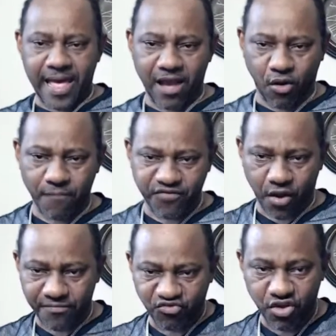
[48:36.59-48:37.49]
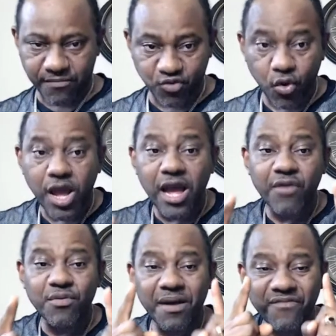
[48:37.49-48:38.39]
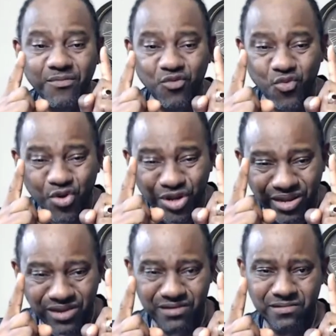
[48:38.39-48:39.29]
I come for come scrape to. I will have him own.